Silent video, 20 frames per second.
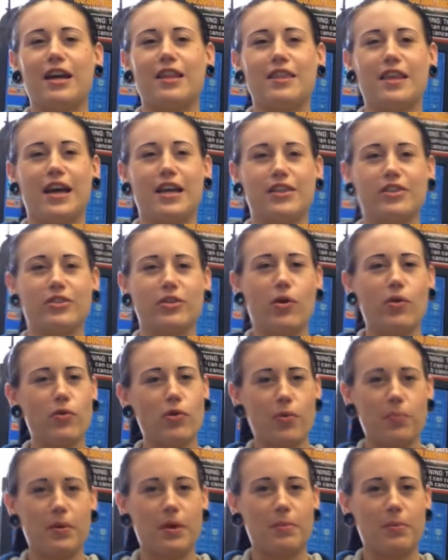and then the
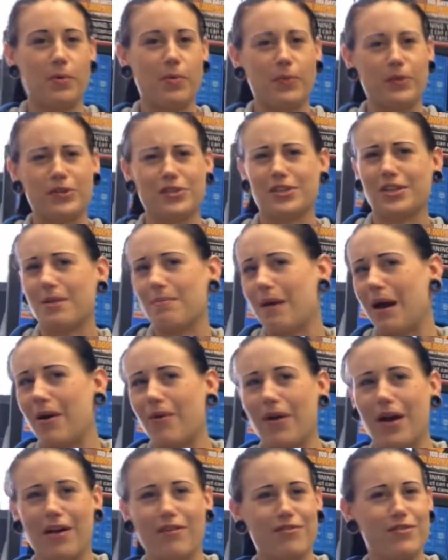local people, which
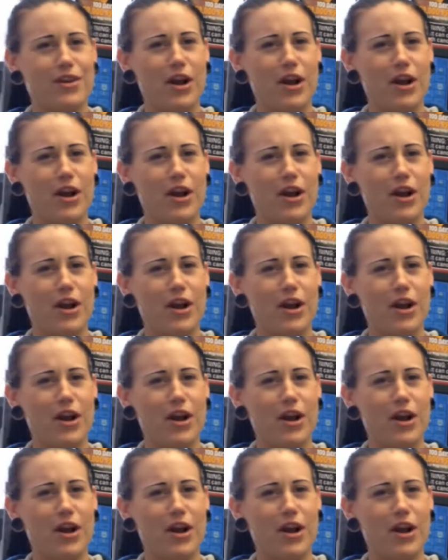somehow have